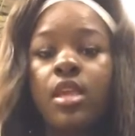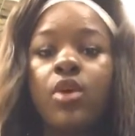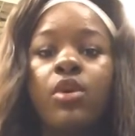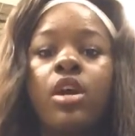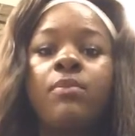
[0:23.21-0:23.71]

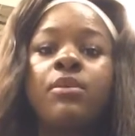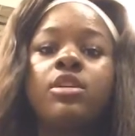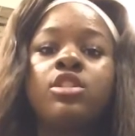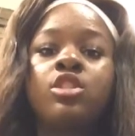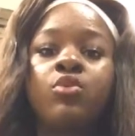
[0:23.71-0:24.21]
It will help
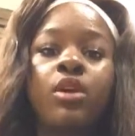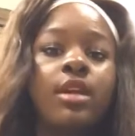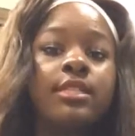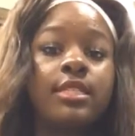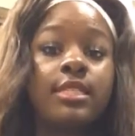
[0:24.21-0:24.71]
us to work
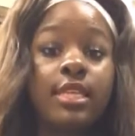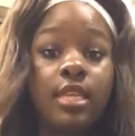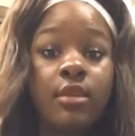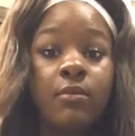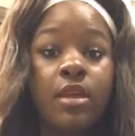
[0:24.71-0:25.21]
as a
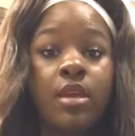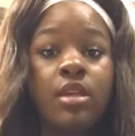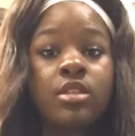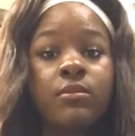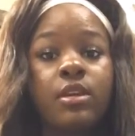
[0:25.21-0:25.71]
team
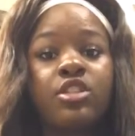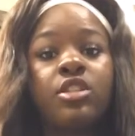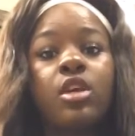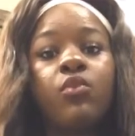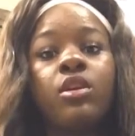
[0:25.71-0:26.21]
to make sure
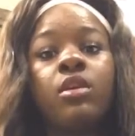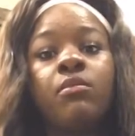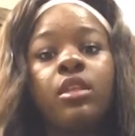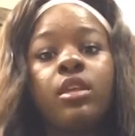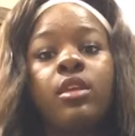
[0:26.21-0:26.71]
that we
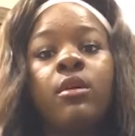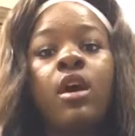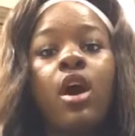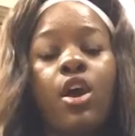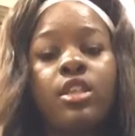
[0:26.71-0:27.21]
complete
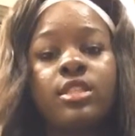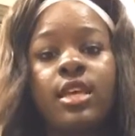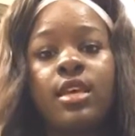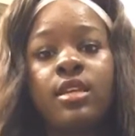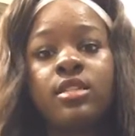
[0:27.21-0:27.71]
our
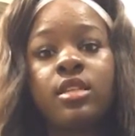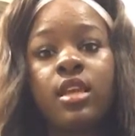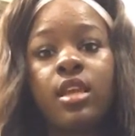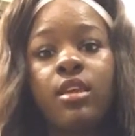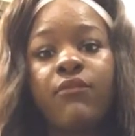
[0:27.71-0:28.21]
task
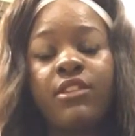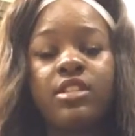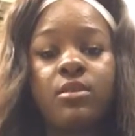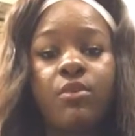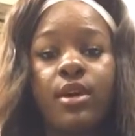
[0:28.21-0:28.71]
and
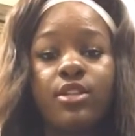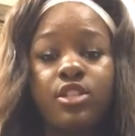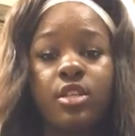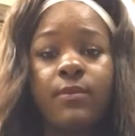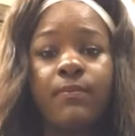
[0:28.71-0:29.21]
finish the
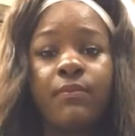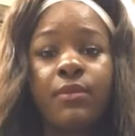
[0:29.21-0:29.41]
project.